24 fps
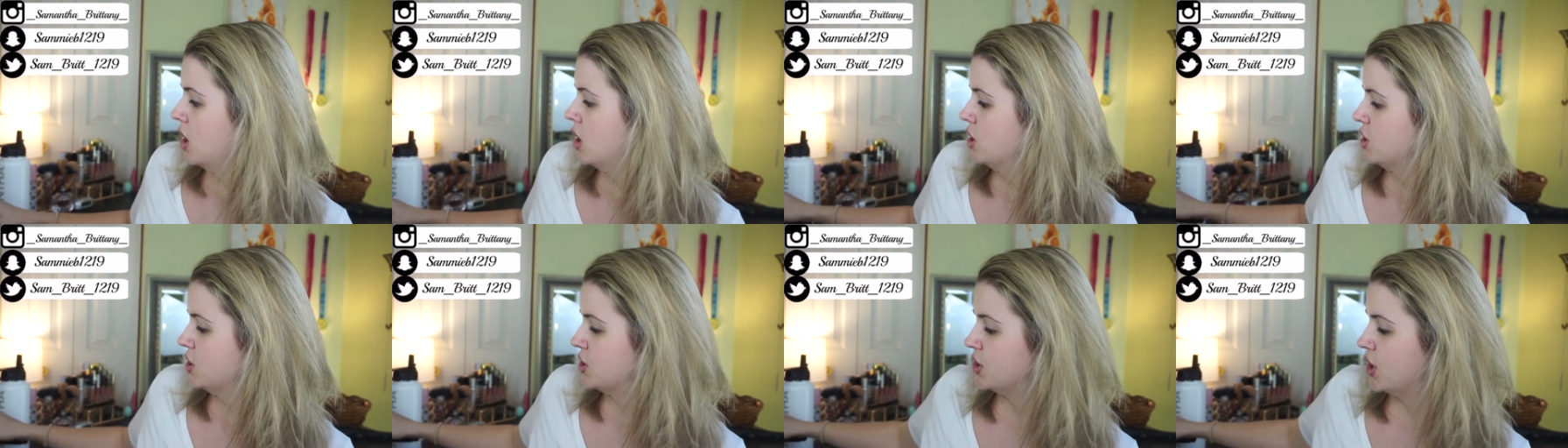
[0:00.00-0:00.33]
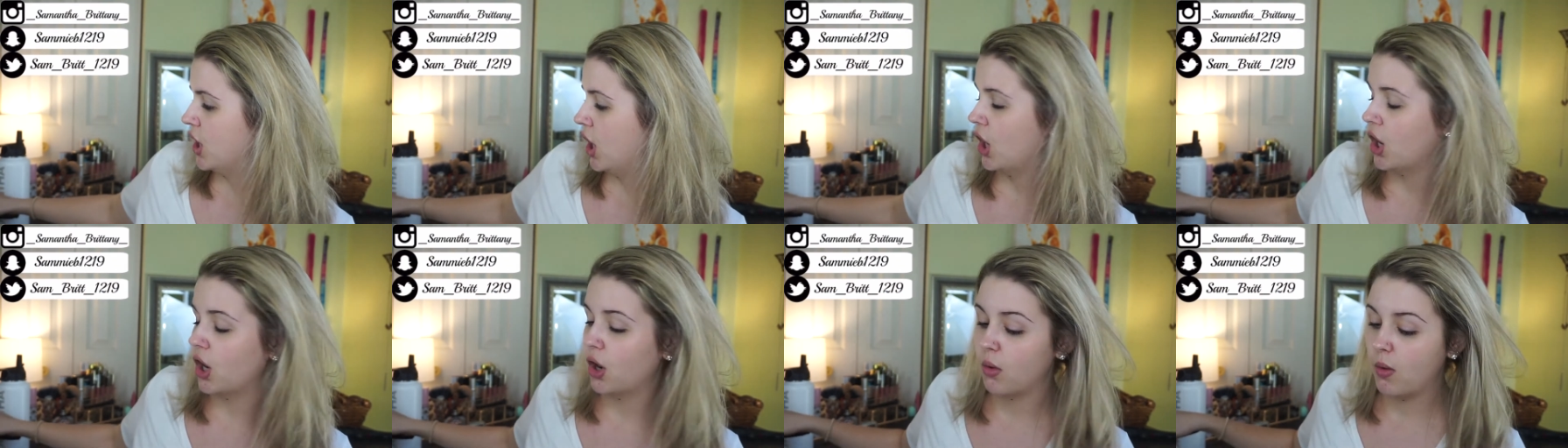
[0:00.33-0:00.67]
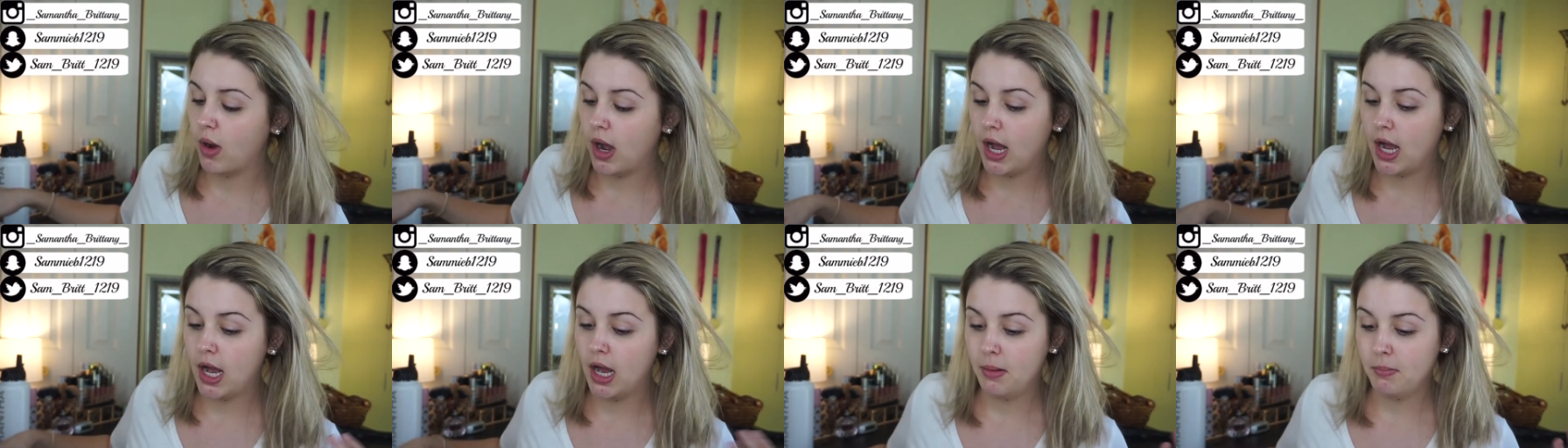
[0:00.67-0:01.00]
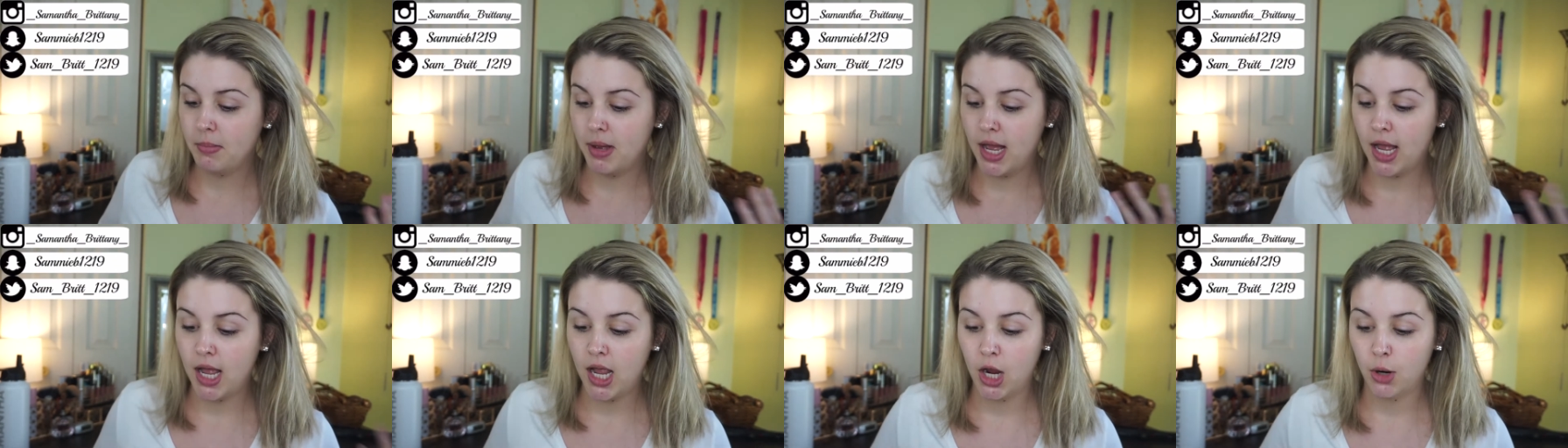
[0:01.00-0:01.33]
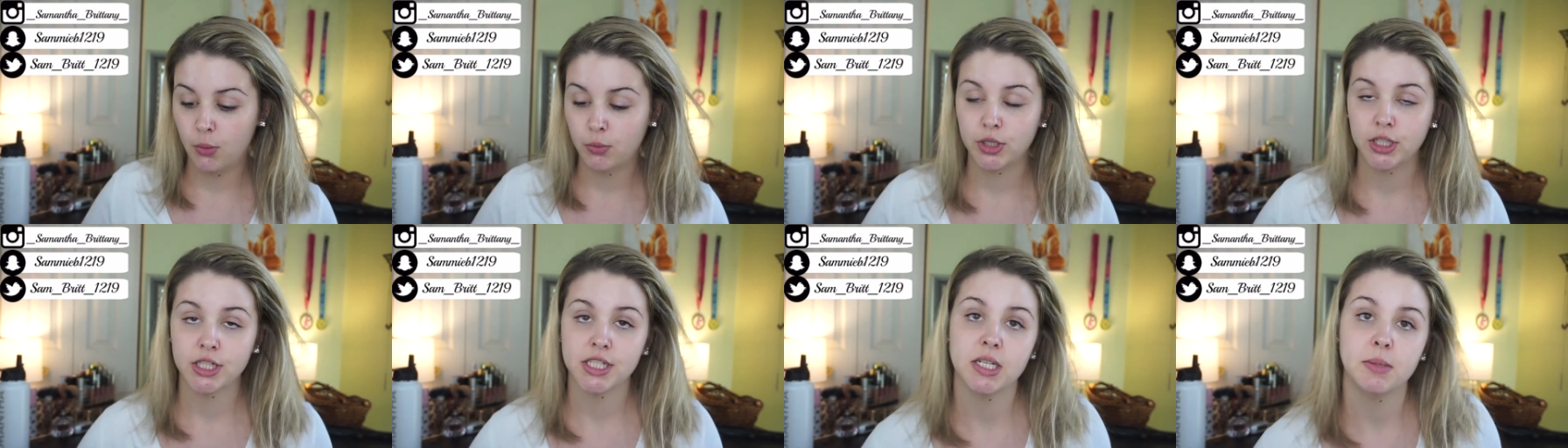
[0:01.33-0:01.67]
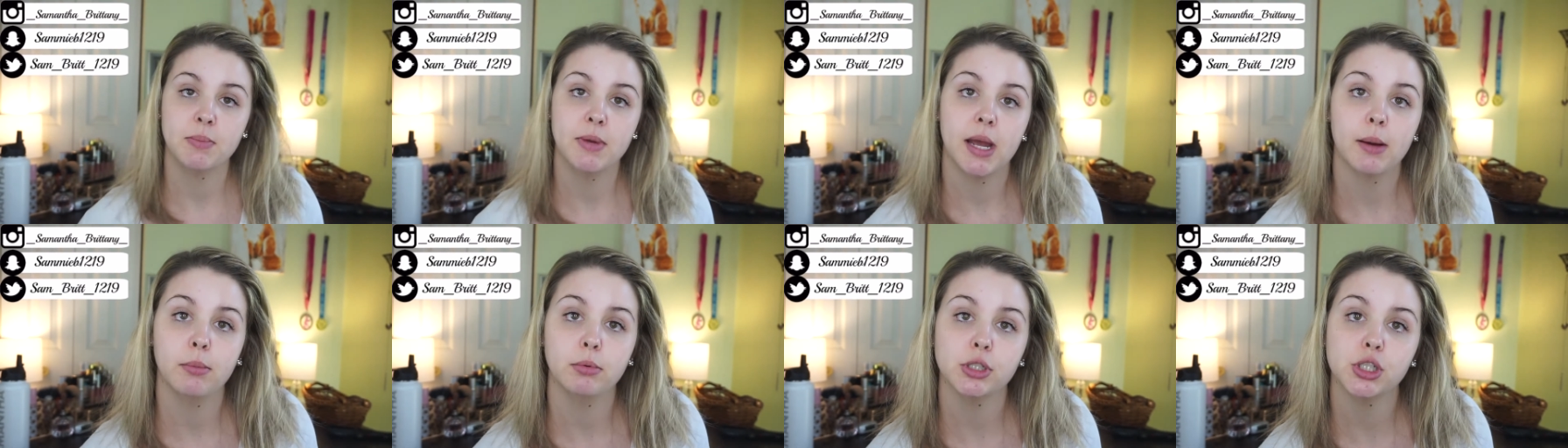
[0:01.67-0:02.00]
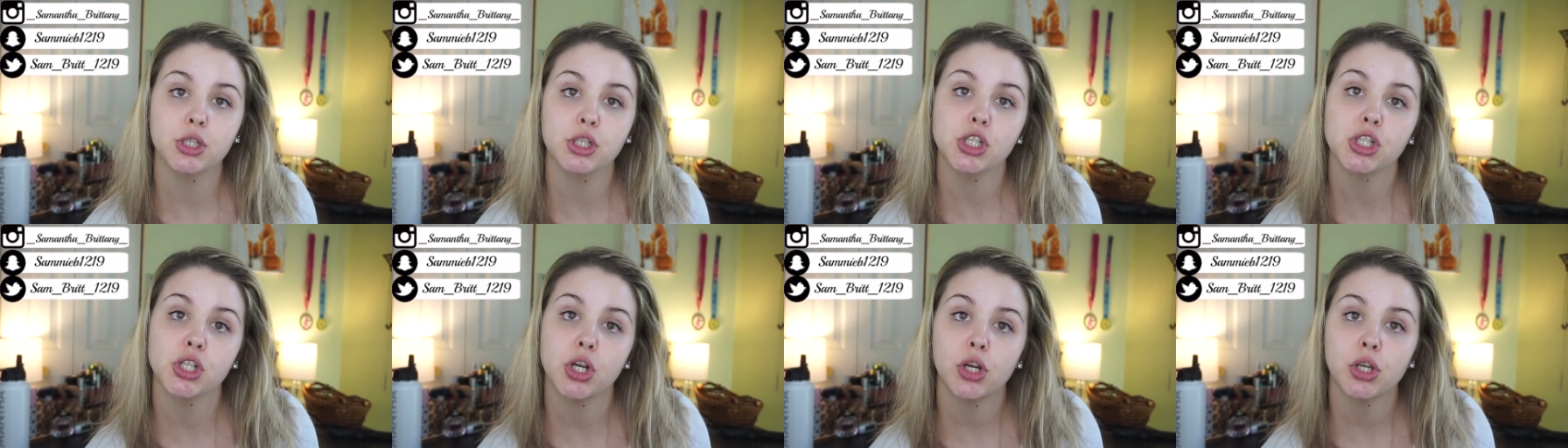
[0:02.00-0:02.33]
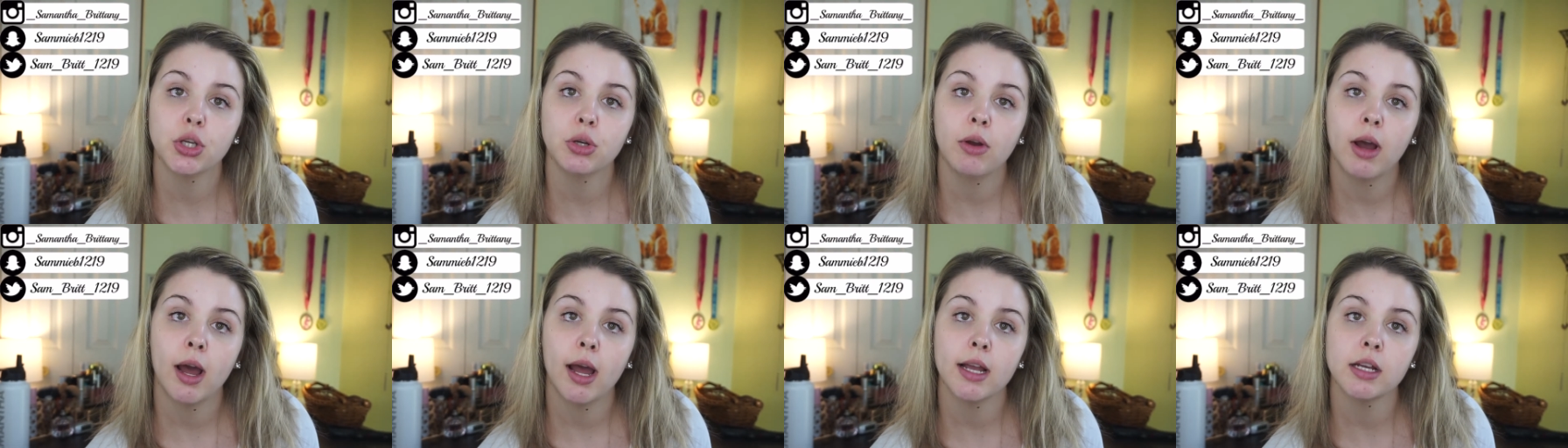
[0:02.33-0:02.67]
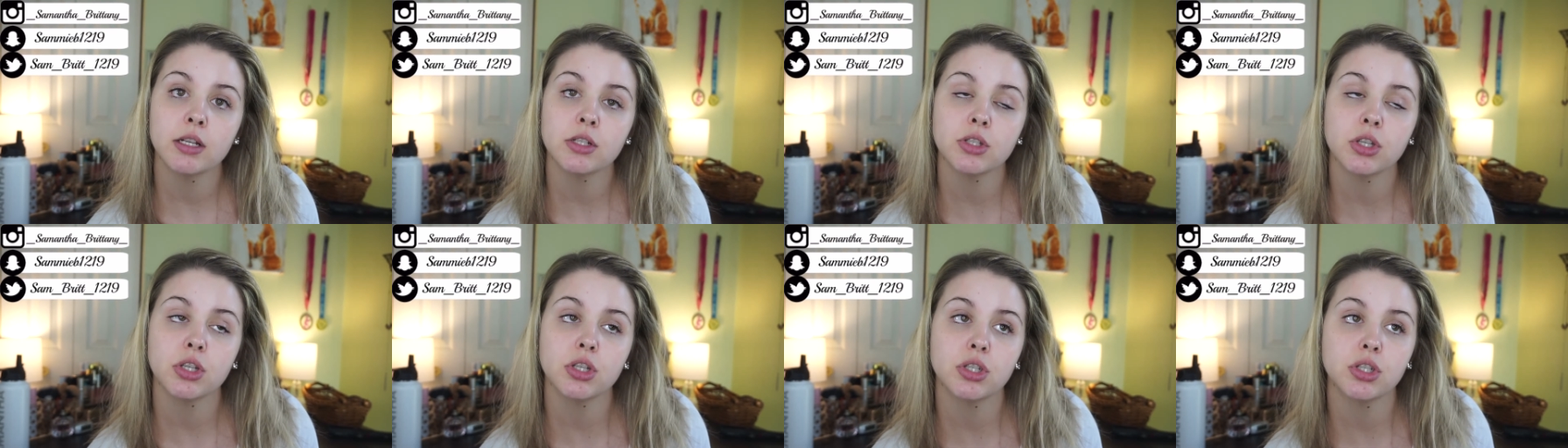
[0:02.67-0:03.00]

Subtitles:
So I wanted to be able to show you guys.